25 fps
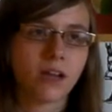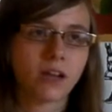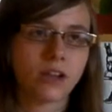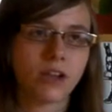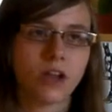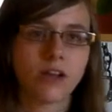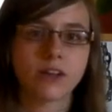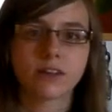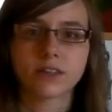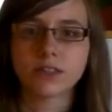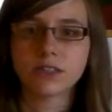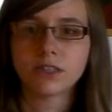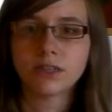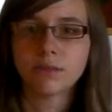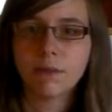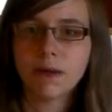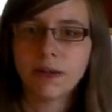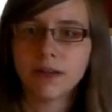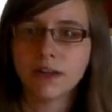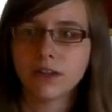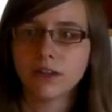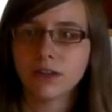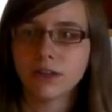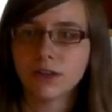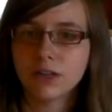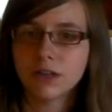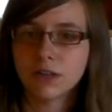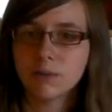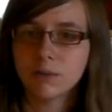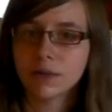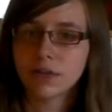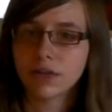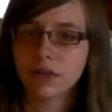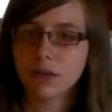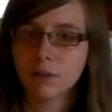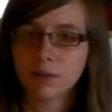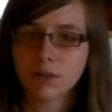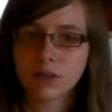a clause dependent, you need to
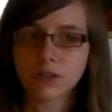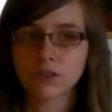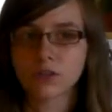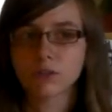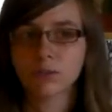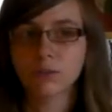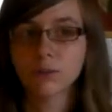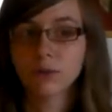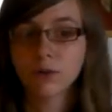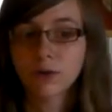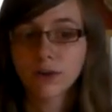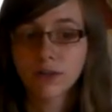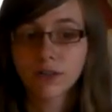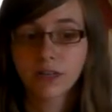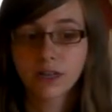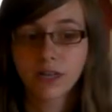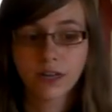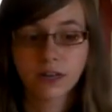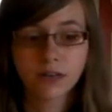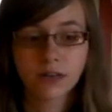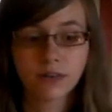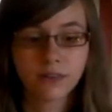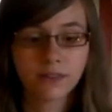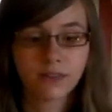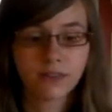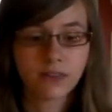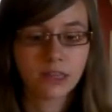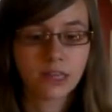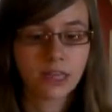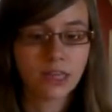begin it with a subordinator.